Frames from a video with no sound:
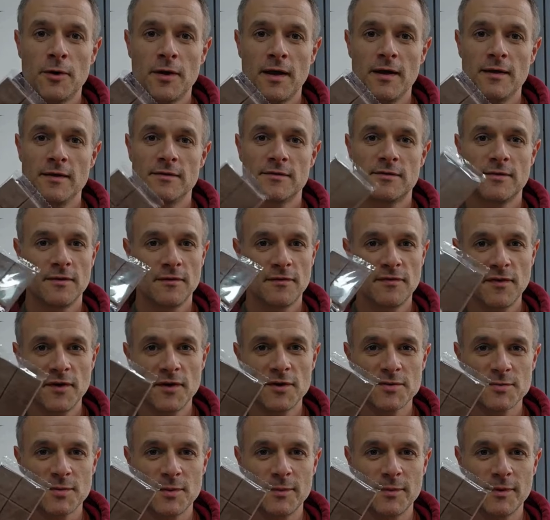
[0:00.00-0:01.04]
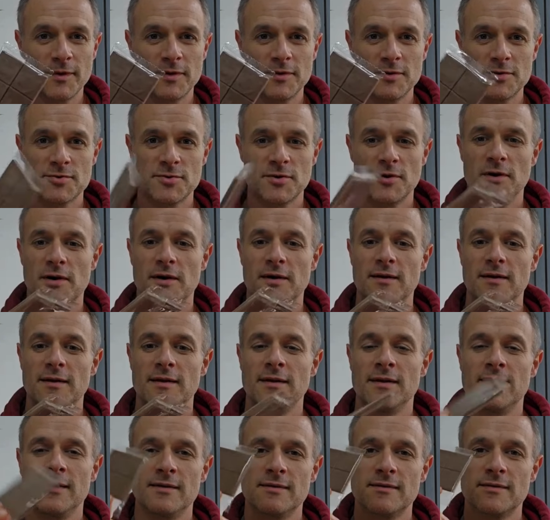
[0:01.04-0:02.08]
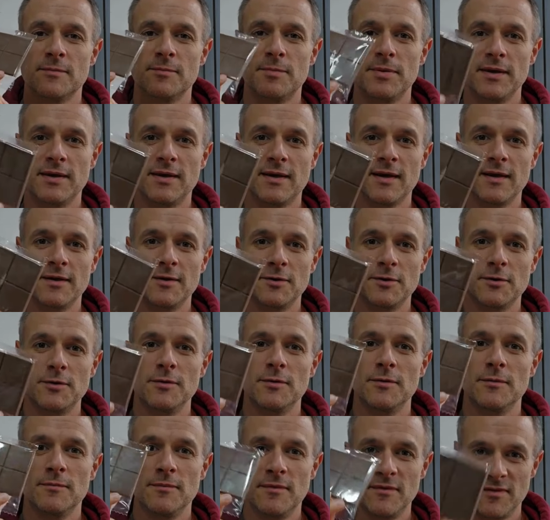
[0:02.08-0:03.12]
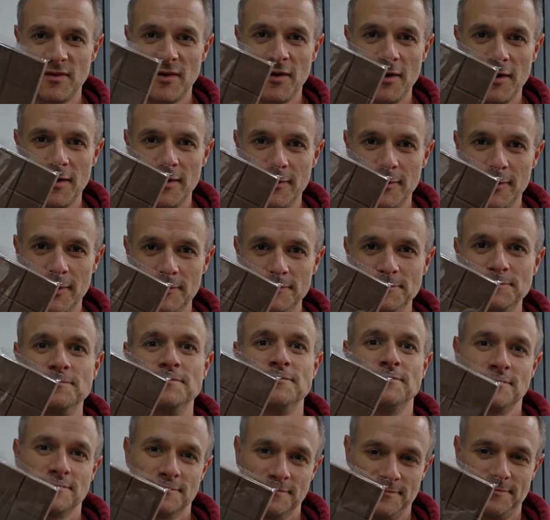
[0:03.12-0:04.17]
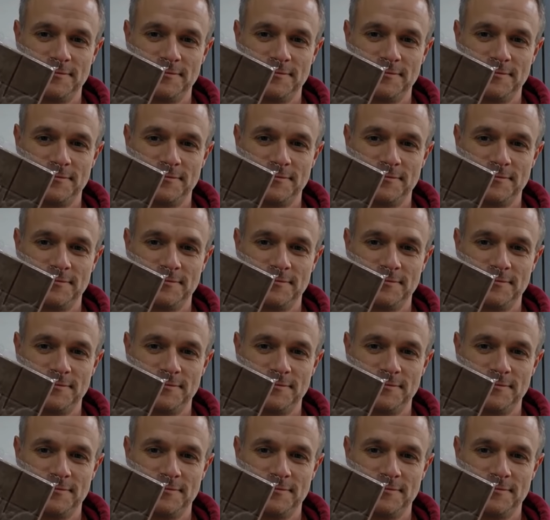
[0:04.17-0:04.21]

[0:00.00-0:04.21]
Okay, so the first one we're going to try is the PKU Mivalia one,